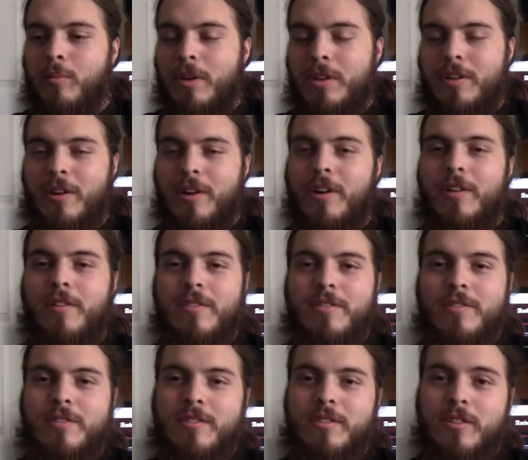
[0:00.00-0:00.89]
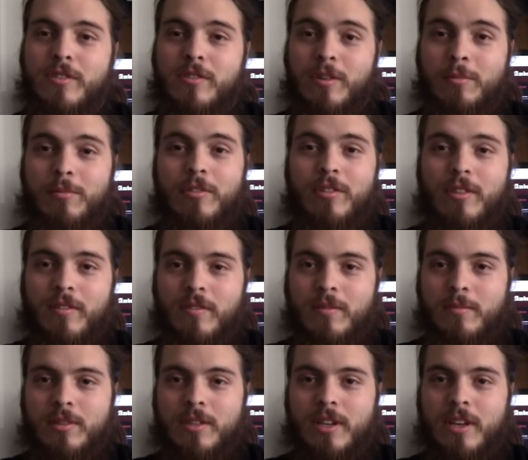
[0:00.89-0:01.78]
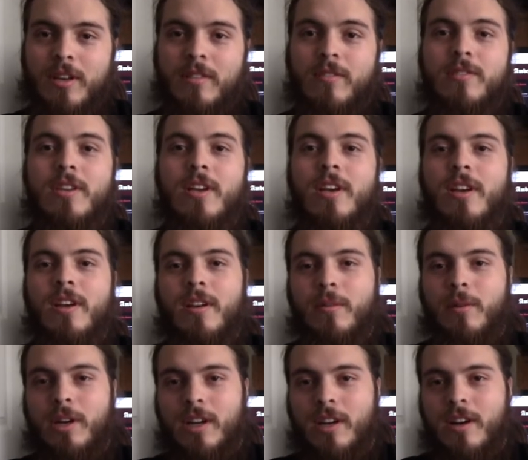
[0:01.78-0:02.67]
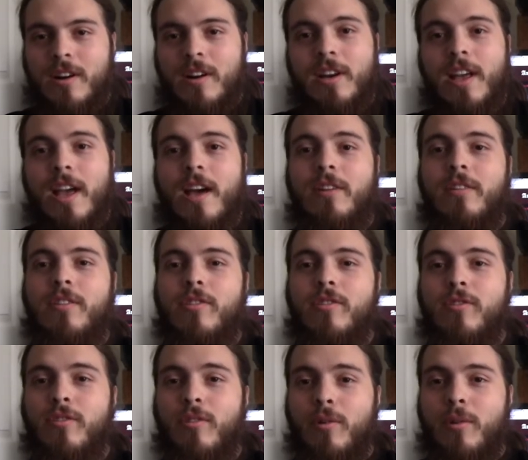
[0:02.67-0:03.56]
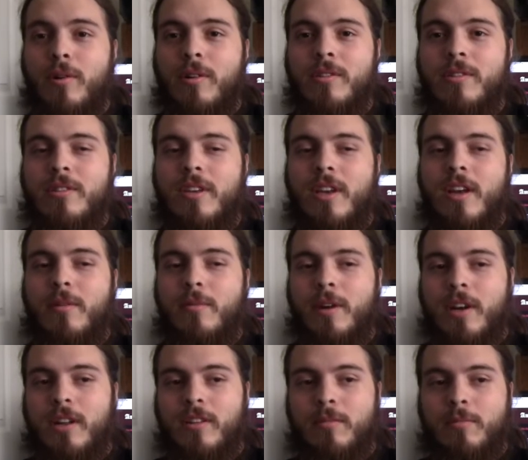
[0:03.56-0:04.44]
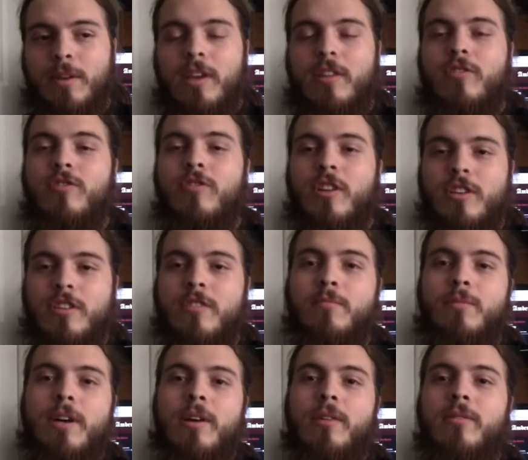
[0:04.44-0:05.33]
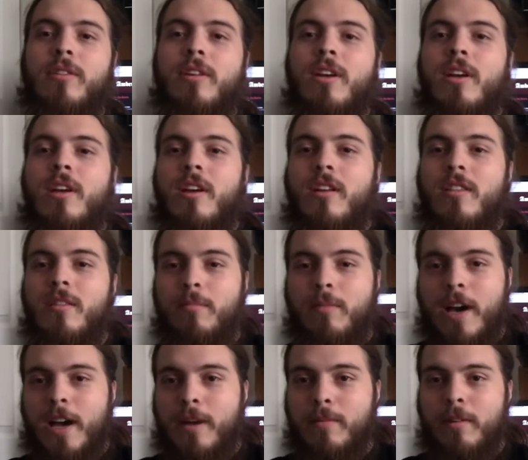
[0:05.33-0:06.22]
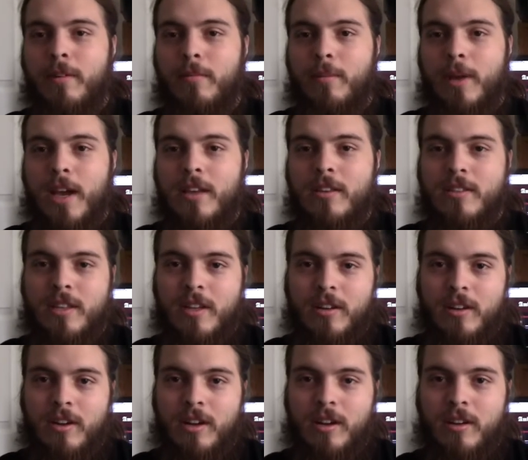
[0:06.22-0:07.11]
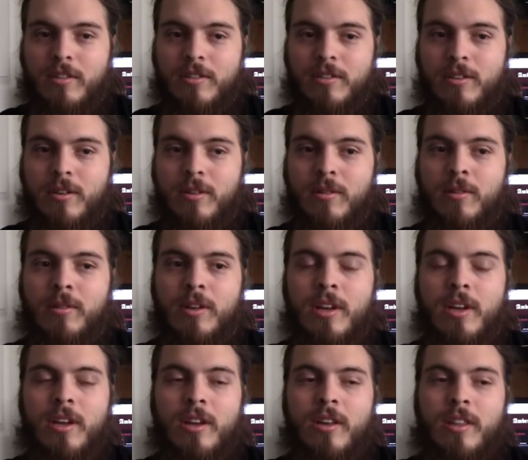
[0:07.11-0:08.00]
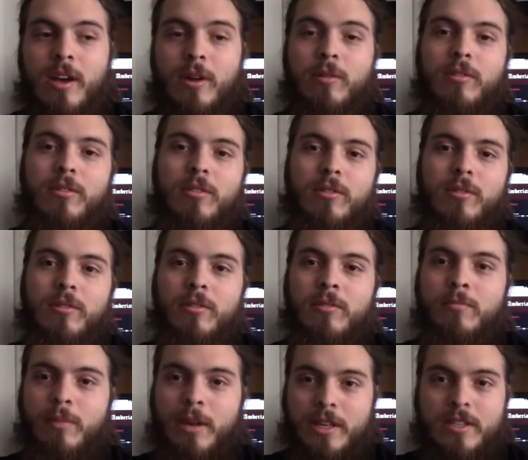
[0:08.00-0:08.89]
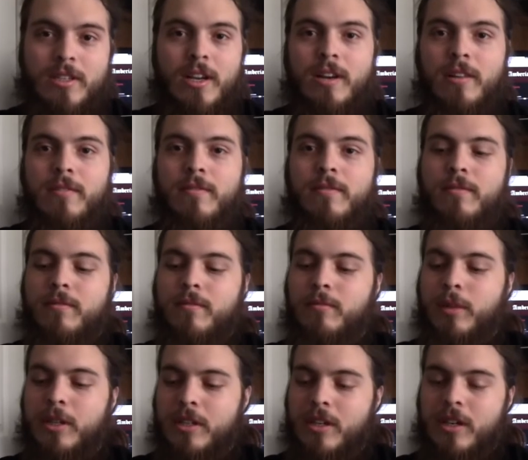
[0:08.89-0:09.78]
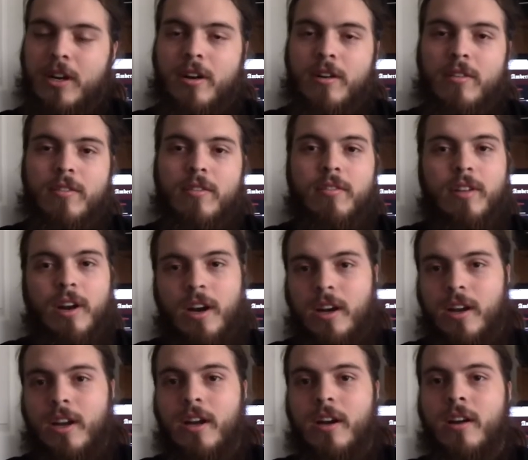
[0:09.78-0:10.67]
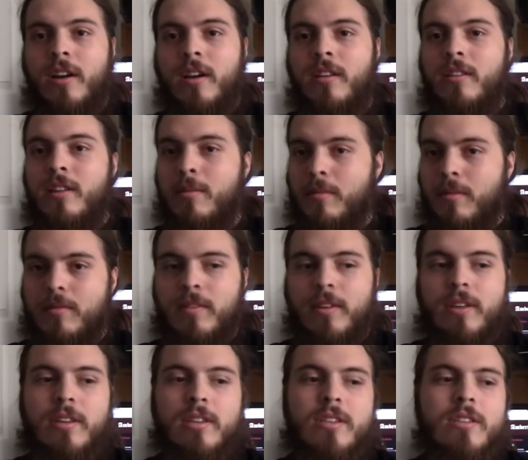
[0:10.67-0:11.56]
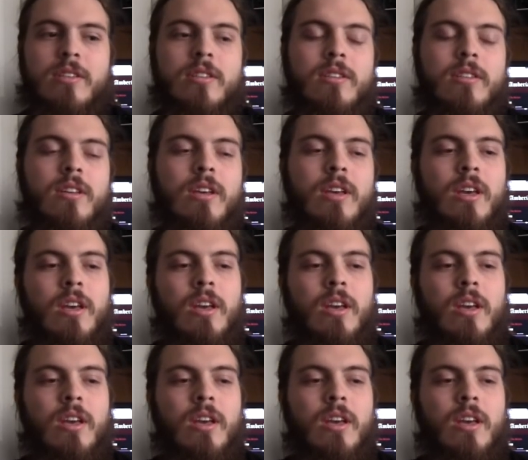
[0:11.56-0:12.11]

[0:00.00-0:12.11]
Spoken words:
Winterhearth's description of themselves. I want to call it Hellish Shores, and I want it to be just about the black metal bands that are here. So that would include myself, Winterhearth, Dark Era, Nemophilist,